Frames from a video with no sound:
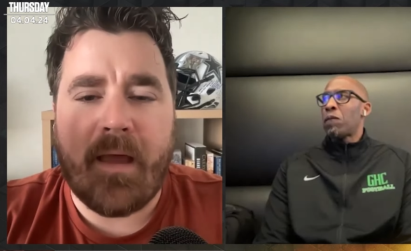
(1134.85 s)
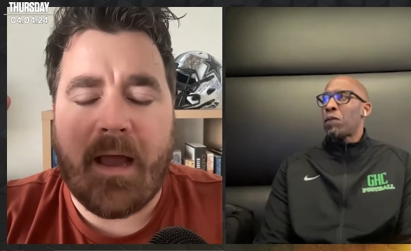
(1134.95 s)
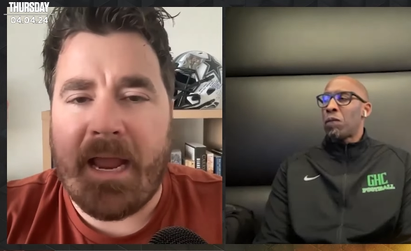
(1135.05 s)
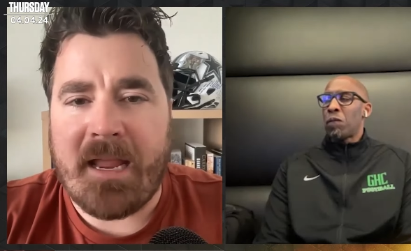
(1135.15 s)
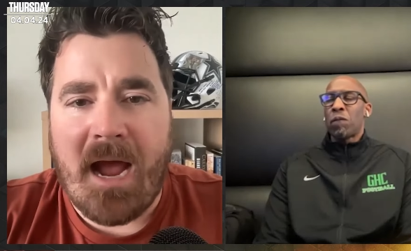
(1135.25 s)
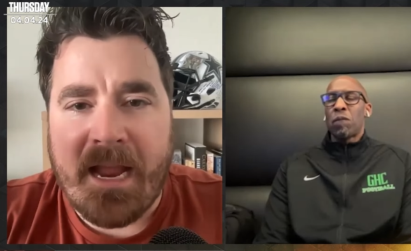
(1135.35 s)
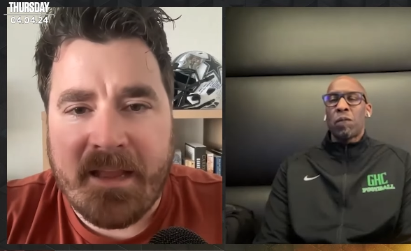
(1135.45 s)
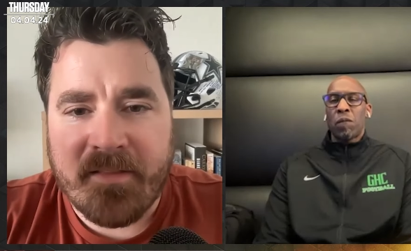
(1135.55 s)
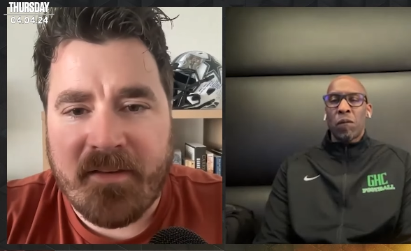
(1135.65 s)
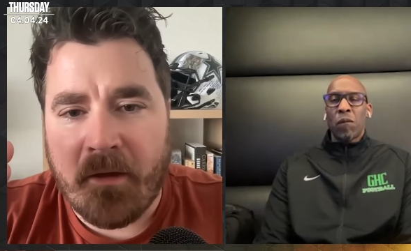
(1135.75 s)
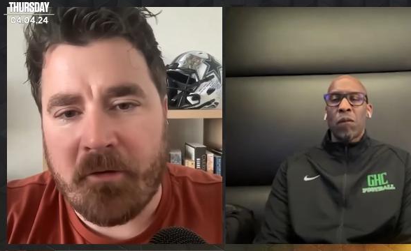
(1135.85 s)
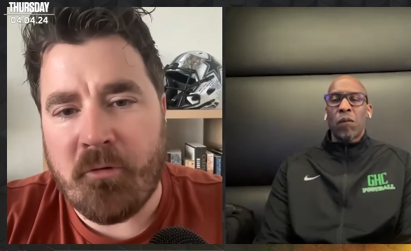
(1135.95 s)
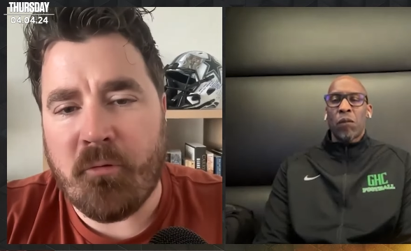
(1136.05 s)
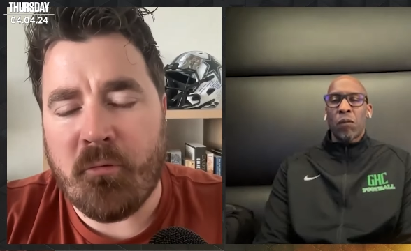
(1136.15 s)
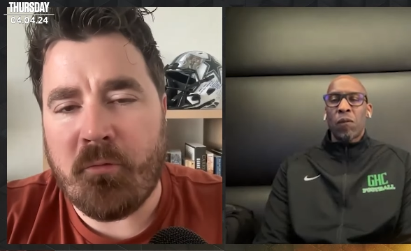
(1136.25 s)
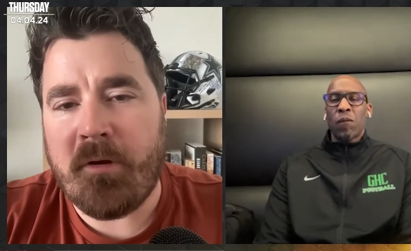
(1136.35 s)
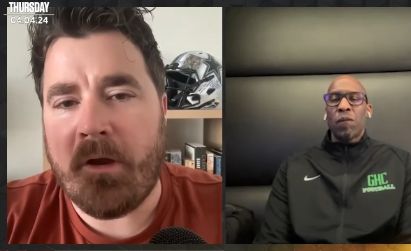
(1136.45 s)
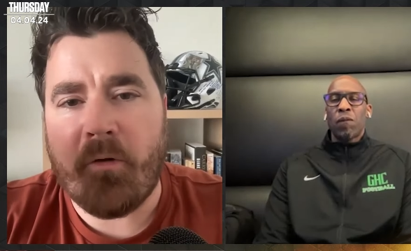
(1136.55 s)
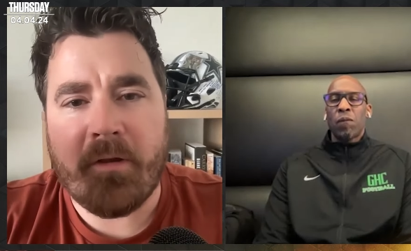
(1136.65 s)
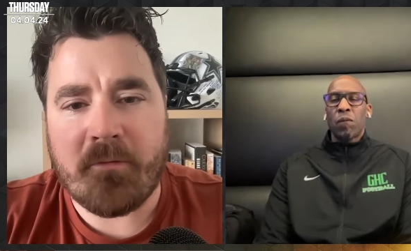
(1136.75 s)
Speaker 1: I can tell you, you
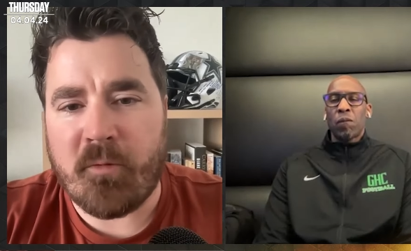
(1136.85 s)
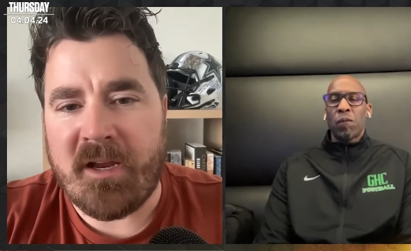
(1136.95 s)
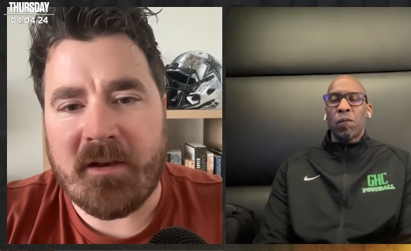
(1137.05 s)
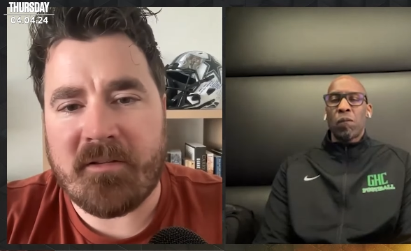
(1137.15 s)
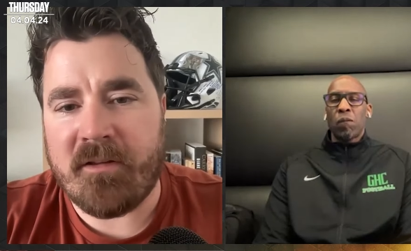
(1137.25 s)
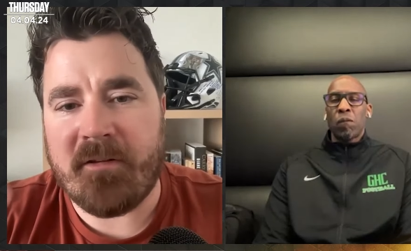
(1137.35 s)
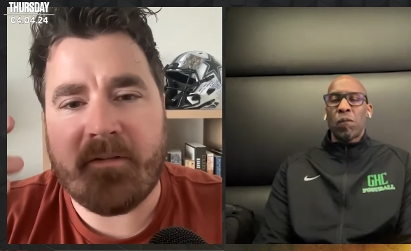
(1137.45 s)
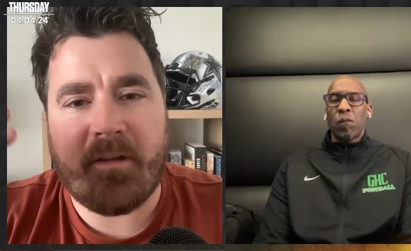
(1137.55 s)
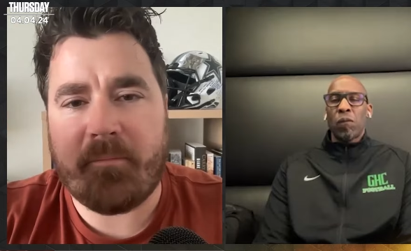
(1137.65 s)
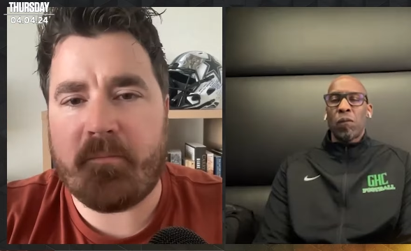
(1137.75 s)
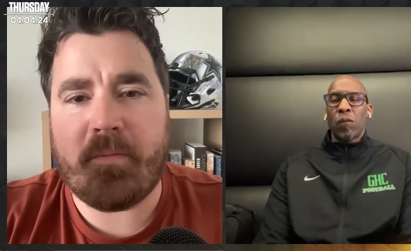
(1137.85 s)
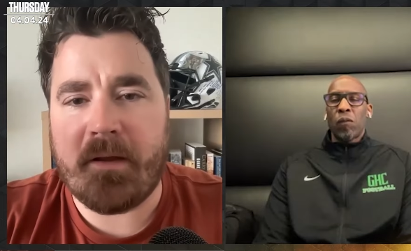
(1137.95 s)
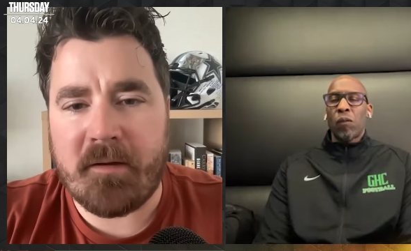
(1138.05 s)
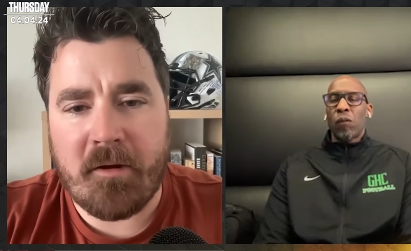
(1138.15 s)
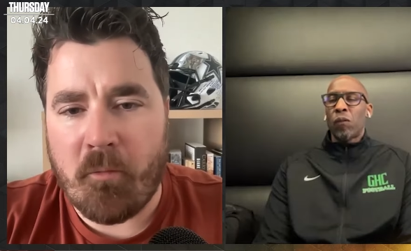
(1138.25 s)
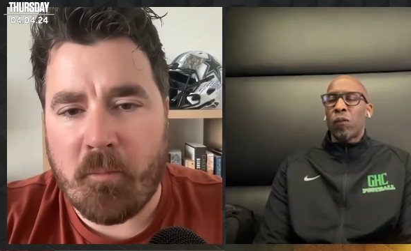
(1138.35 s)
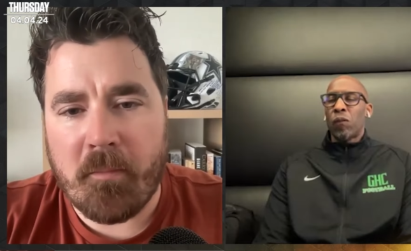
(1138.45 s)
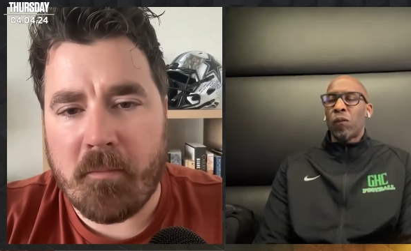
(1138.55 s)
know, his weaknesses, like, you know,